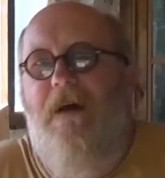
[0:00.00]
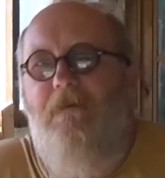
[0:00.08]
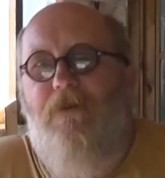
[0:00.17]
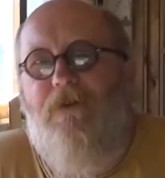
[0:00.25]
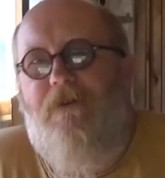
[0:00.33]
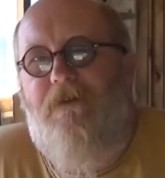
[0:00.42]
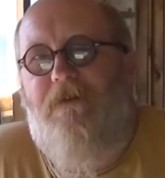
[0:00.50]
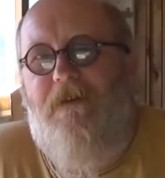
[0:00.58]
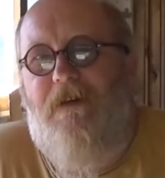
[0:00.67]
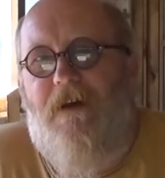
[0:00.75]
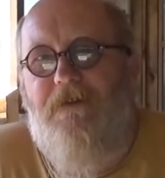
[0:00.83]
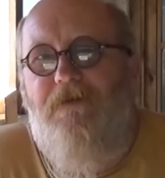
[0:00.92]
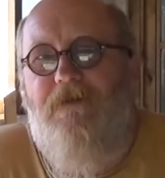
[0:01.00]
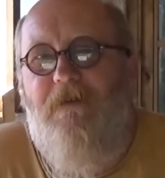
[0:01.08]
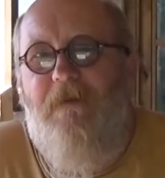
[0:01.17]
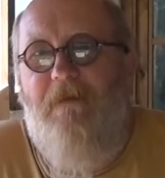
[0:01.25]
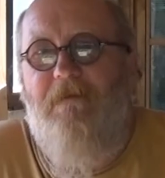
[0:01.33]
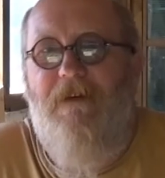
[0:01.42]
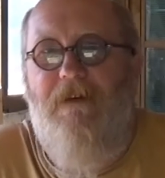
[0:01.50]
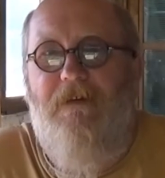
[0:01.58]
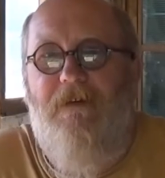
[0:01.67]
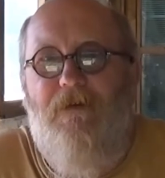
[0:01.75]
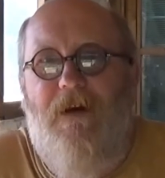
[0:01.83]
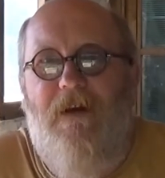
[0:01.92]
But I do remember
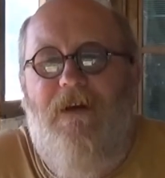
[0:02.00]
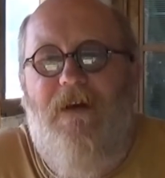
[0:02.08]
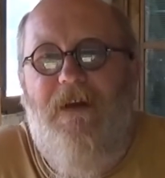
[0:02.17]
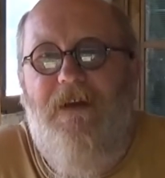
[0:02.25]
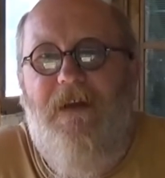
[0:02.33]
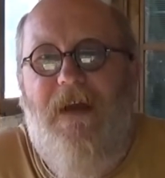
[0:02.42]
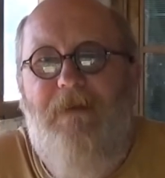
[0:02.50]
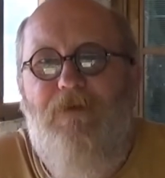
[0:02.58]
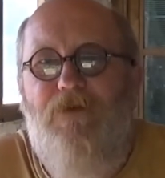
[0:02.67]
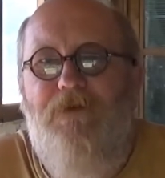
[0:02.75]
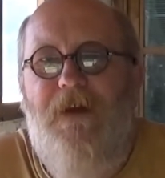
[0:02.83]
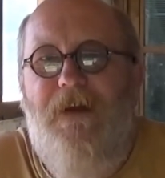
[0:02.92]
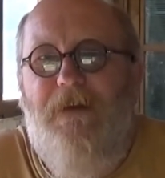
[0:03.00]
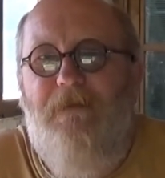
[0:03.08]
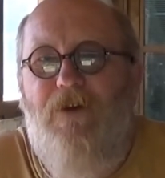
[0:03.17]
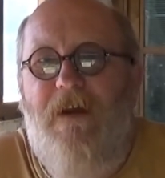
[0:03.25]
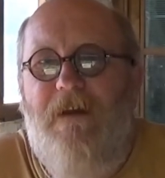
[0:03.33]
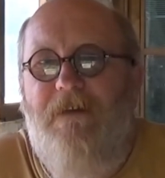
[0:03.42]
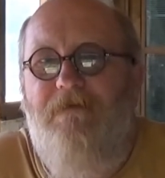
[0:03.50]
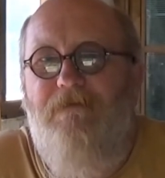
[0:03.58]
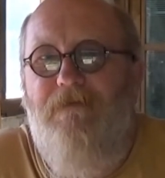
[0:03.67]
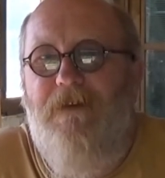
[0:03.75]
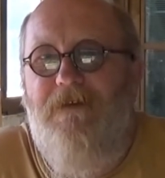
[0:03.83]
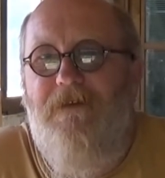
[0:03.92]
quite liking a game called Take the Brain,
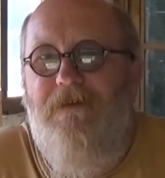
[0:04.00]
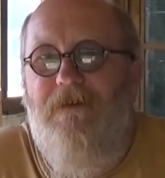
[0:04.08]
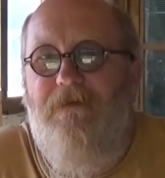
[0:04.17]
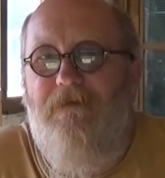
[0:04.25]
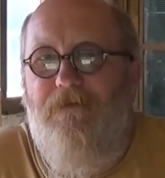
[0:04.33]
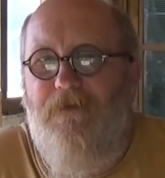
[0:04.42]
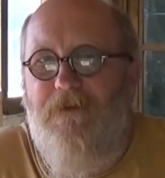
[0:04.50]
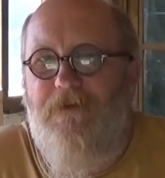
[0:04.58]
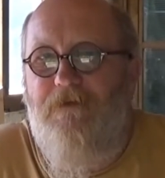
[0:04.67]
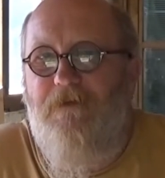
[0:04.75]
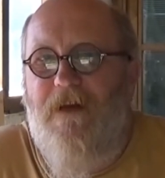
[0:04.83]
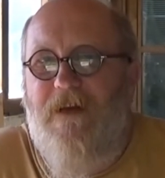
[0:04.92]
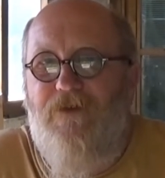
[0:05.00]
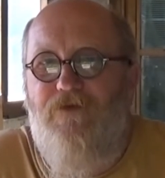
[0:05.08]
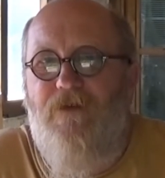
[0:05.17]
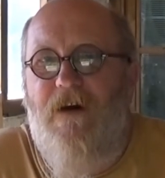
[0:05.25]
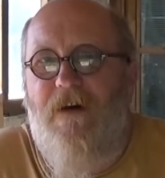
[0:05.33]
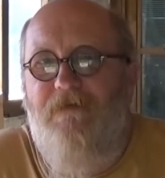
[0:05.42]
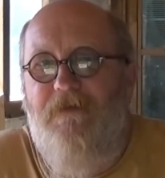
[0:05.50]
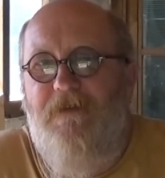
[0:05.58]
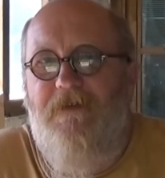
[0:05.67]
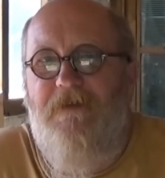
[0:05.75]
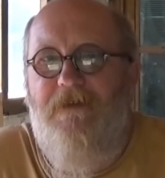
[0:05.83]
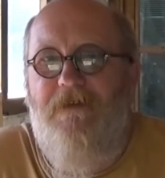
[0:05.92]
which was sort of like a
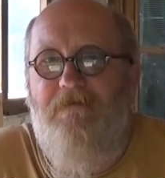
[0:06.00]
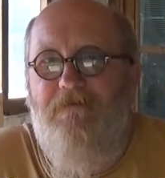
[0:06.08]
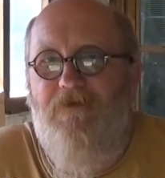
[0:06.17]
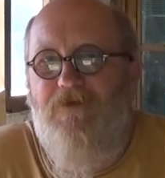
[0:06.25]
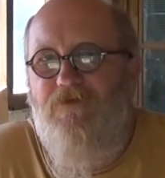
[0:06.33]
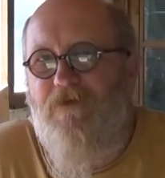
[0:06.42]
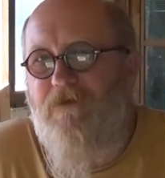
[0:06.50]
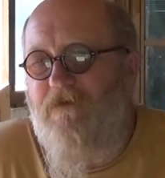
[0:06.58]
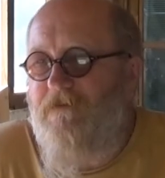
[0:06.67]
drafts stroke,